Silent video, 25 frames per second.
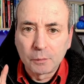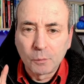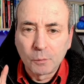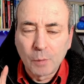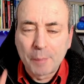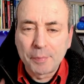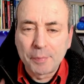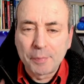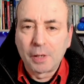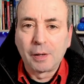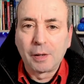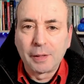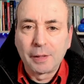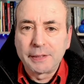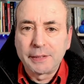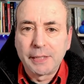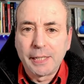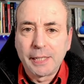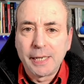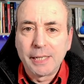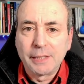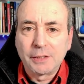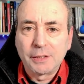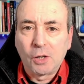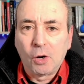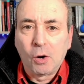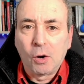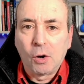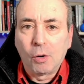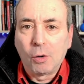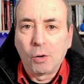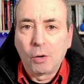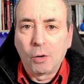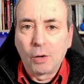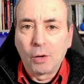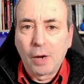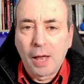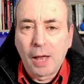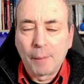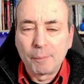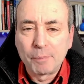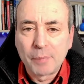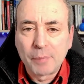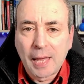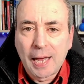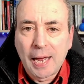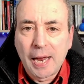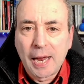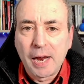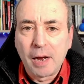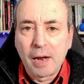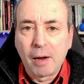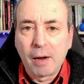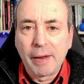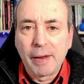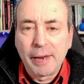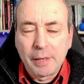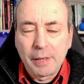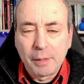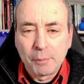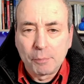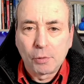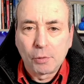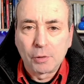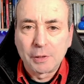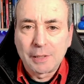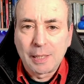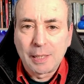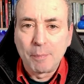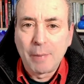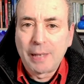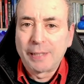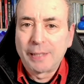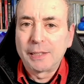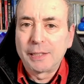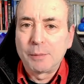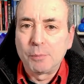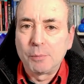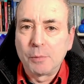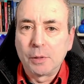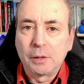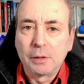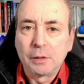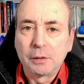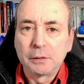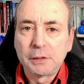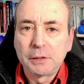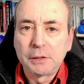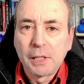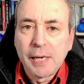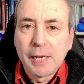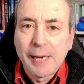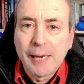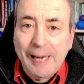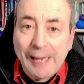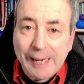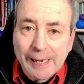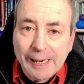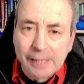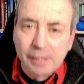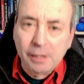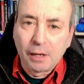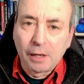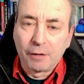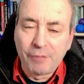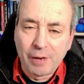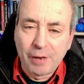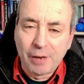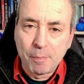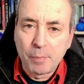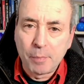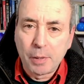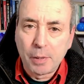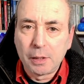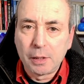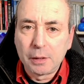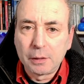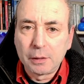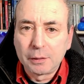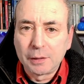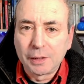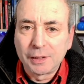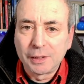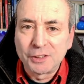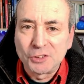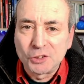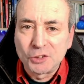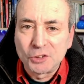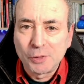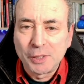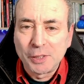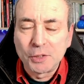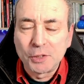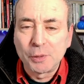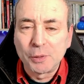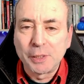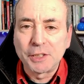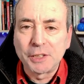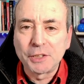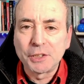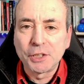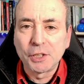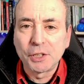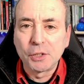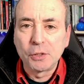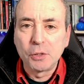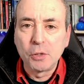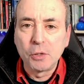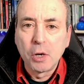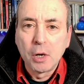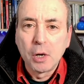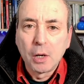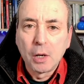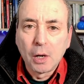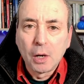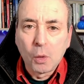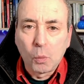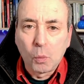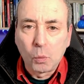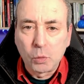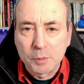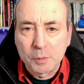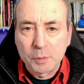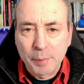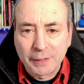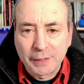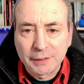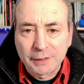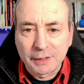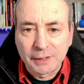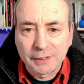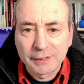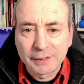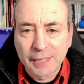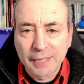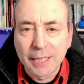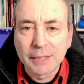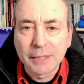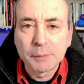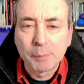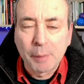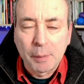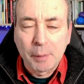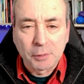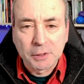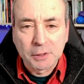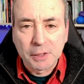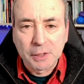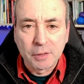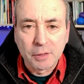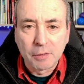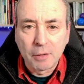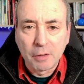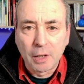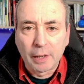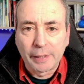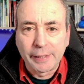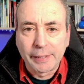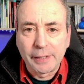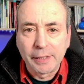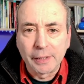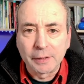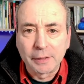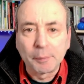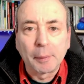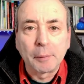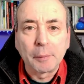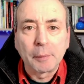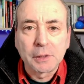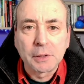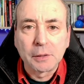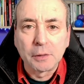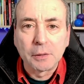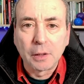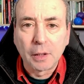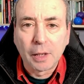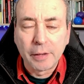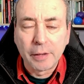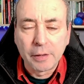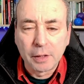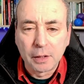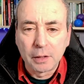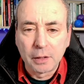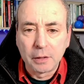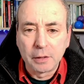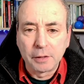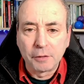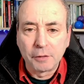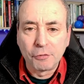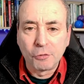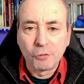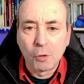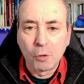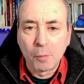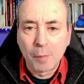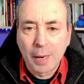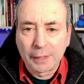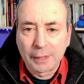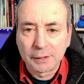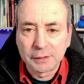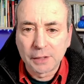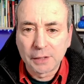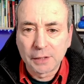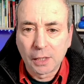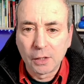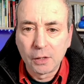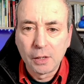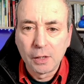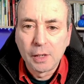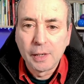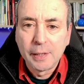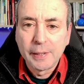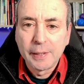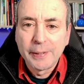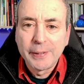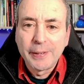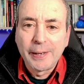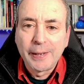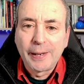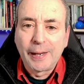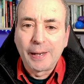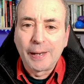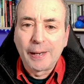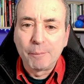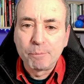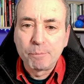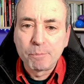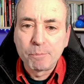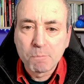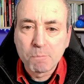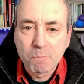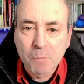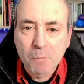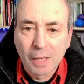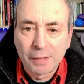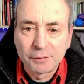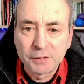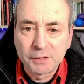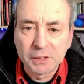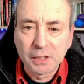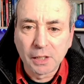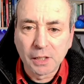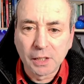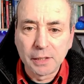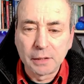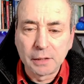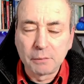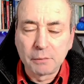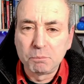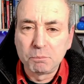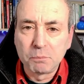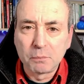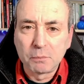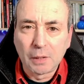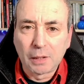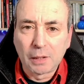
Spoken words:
webinar I did on AI in project management in November 2022 was a big success. People seem to like it. People seem to like the learning format. So I've decided